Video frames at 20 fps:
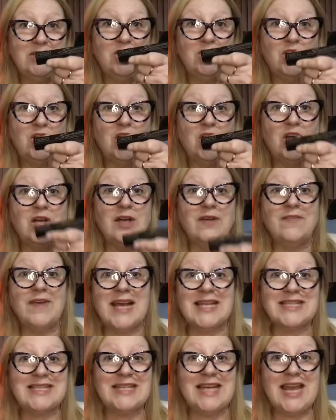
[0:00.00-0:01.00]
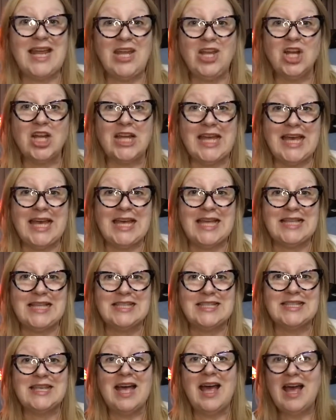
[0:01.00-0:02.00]
Girl, vaccinate your
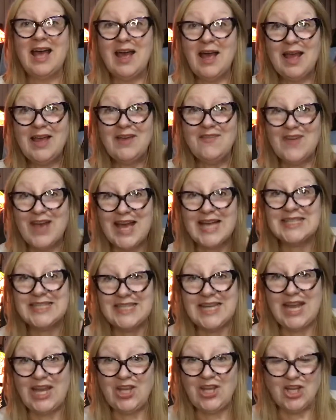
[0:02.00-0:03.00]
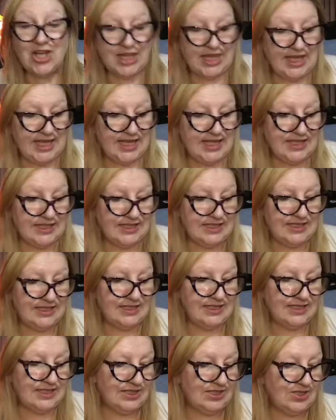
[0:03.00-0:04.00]
kids. Vaccinate your
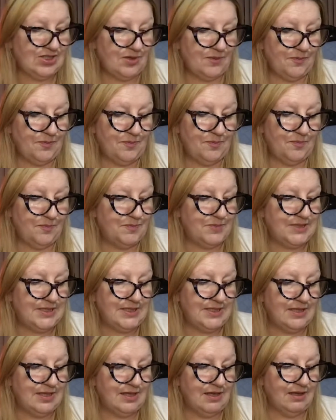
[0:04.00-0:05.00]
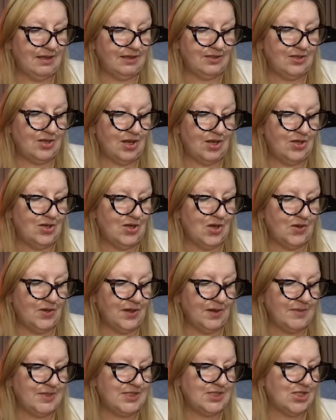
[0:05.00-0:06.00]
kids. Don't
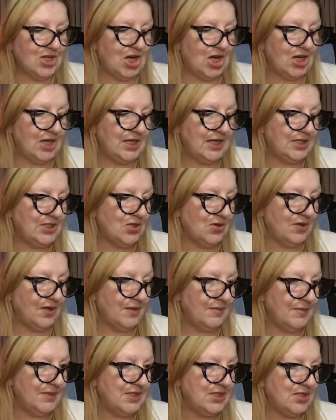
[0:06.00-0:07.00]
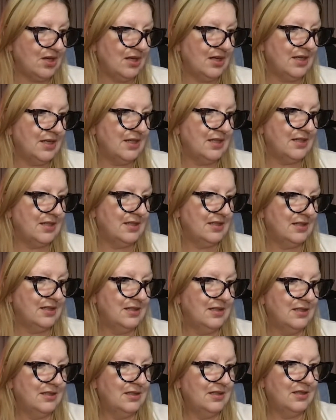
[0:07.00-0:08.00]
get me started. Don't get me started.
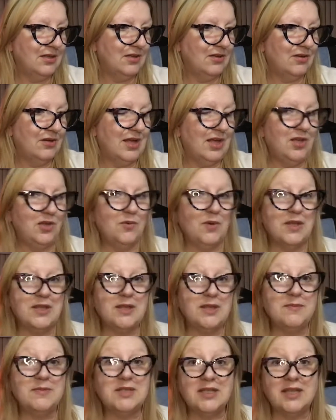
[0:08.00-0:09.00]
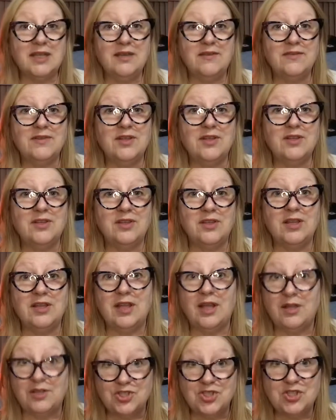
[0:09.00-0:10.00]
Okay, you want them to live?
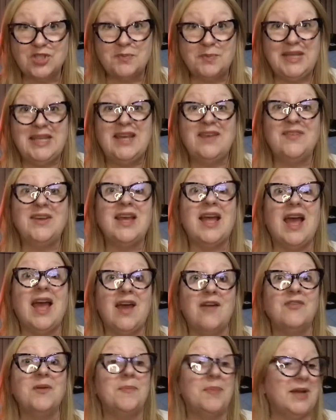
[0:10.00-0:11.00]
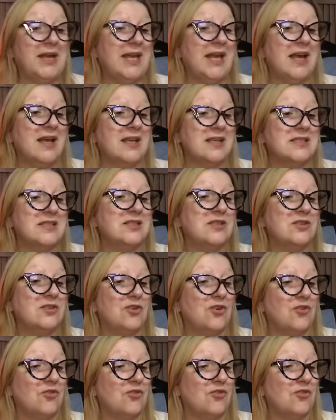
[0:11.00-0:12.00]
They'll just be giving everybody else
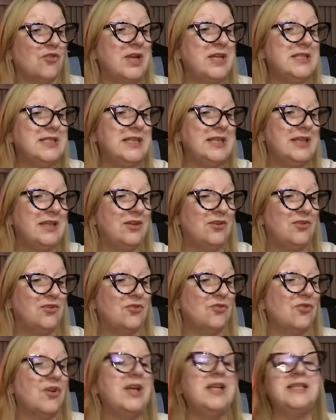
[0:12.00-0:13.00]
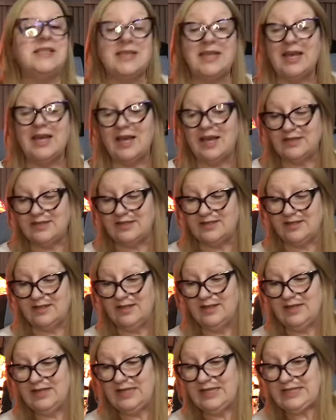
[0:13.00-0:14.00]
crazy ass
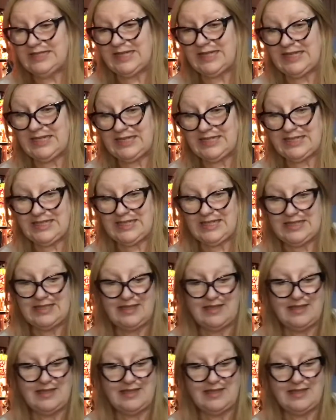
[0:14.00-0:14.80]
sicknesses.